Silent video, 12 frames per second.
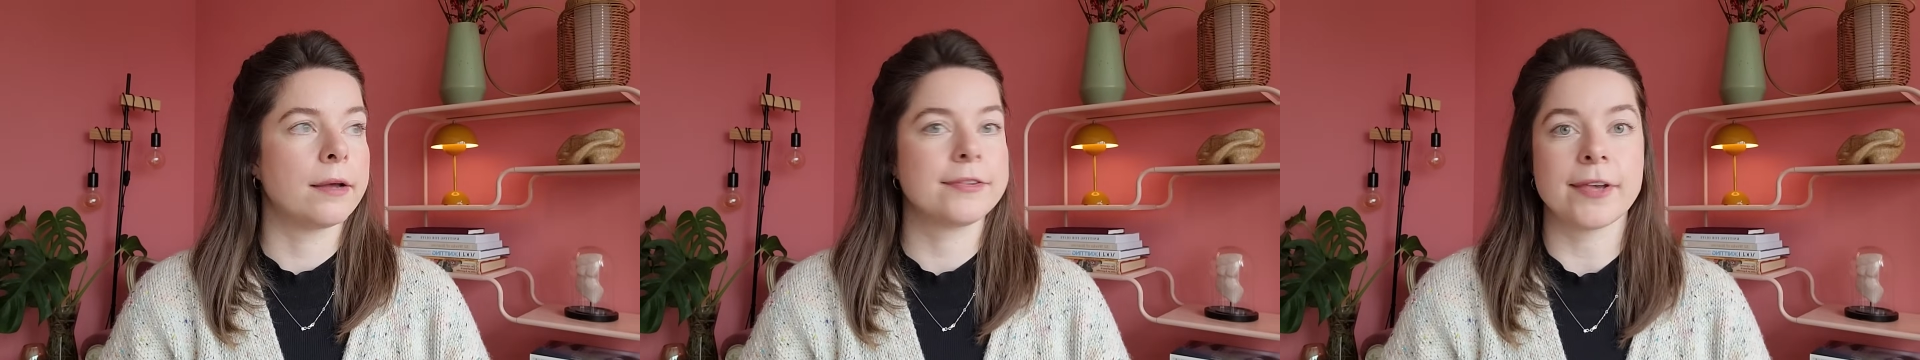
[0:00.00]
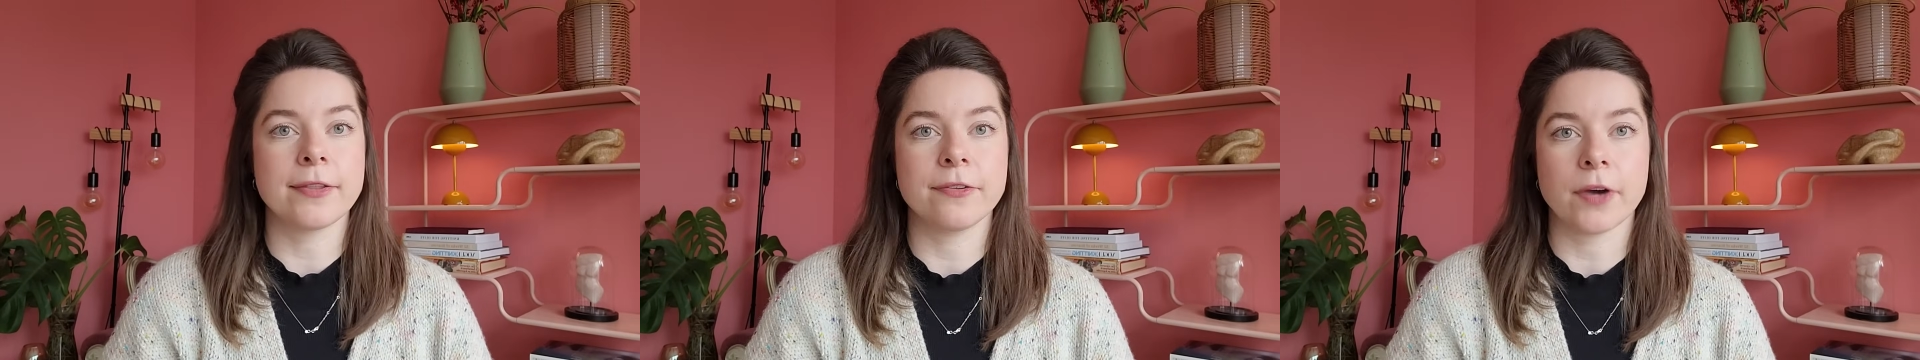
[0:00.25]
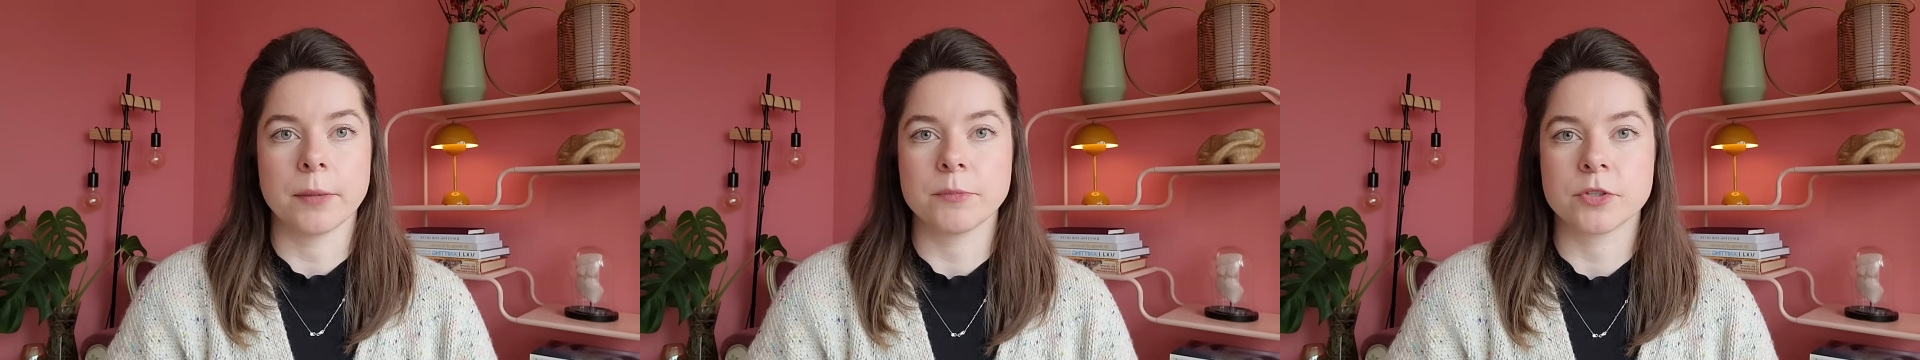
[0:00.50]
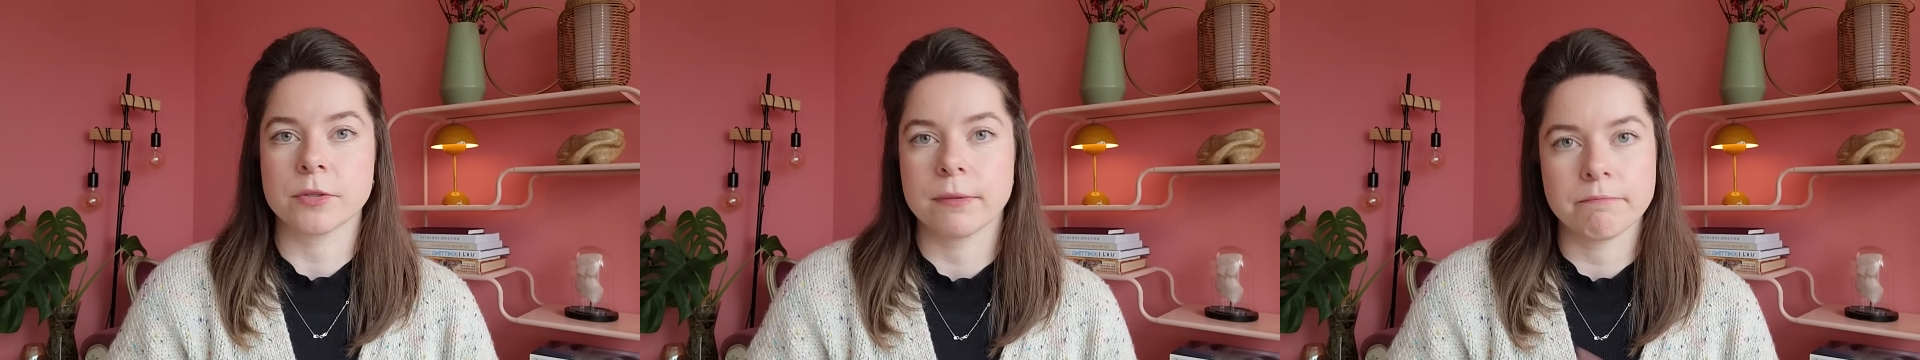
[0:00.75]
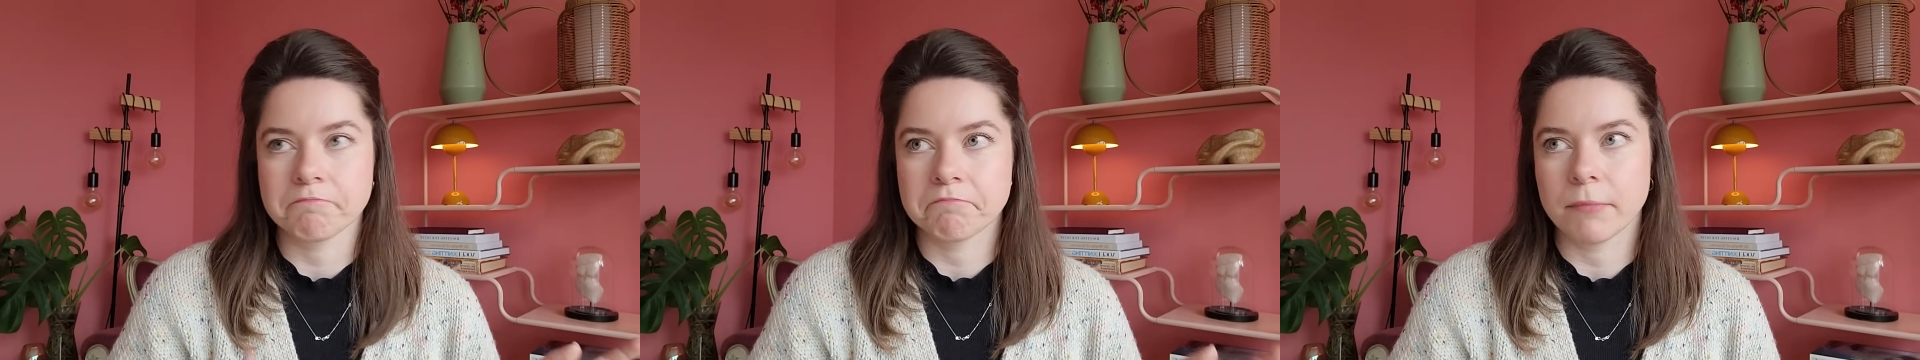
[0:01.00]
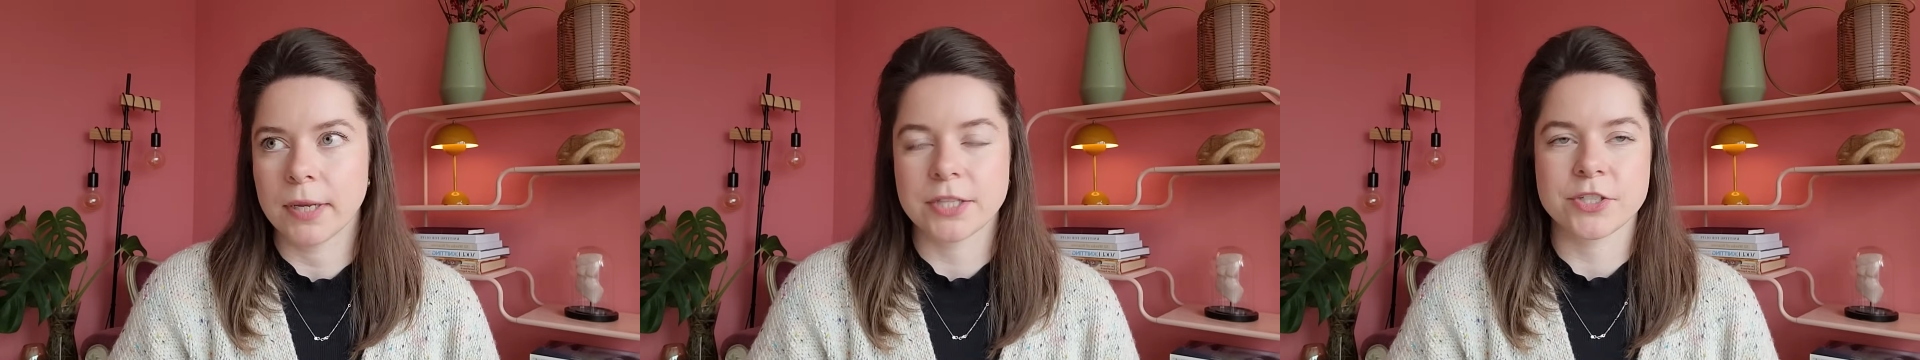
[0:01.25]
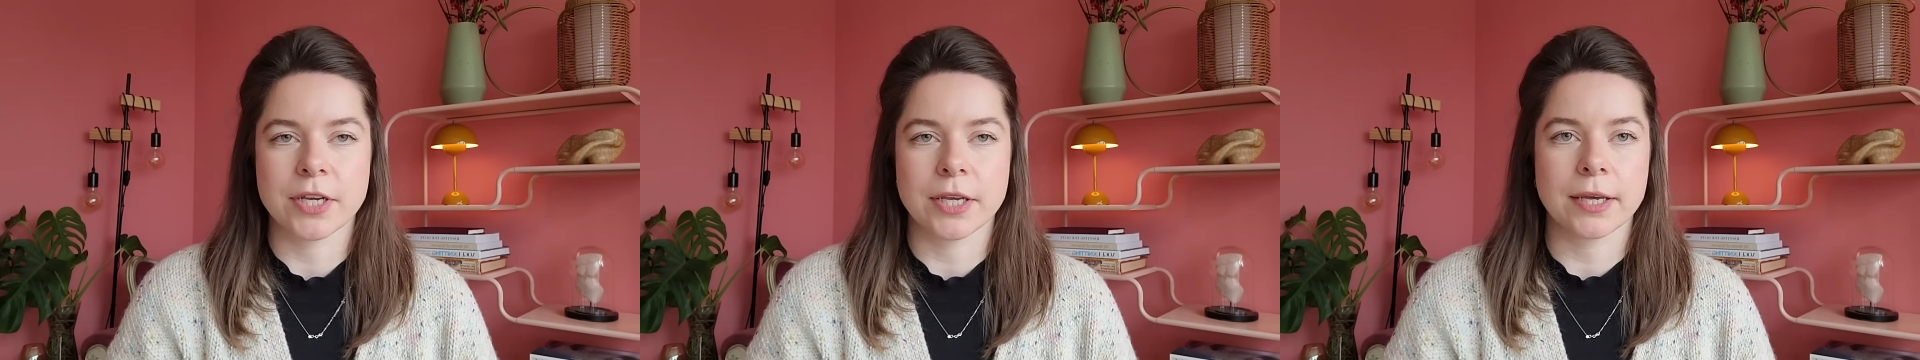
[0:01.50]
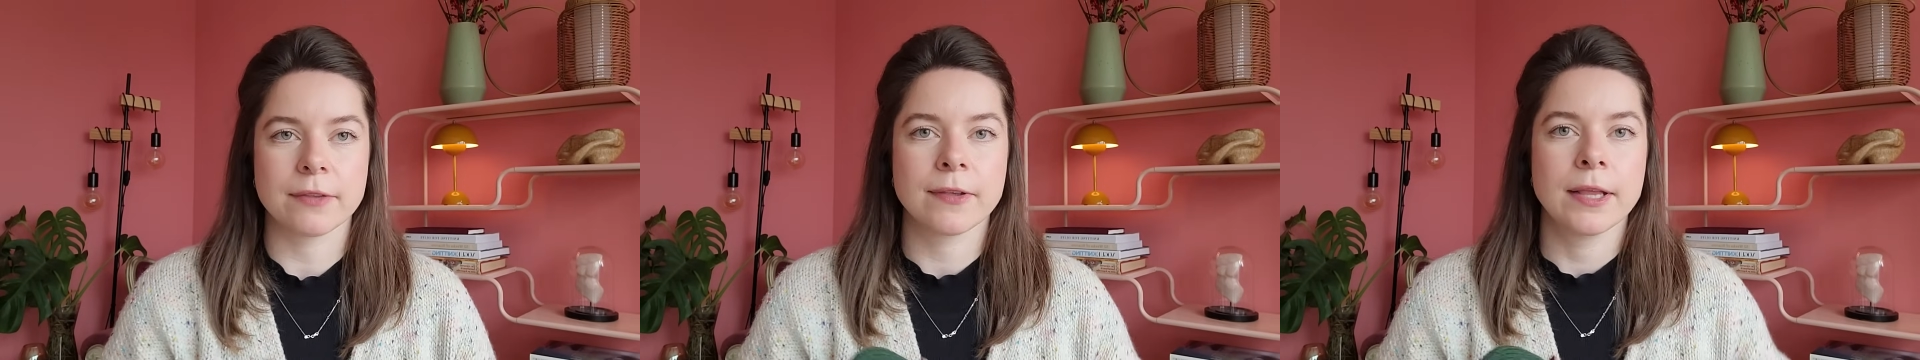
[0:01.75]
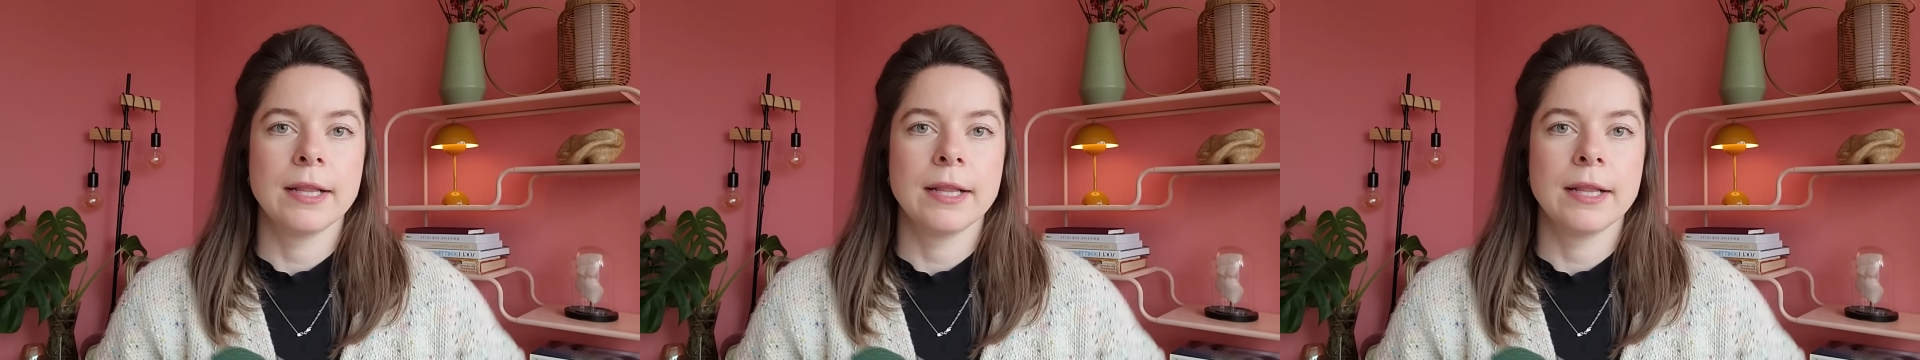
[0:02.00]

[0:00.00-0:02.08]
10 times, let's say that.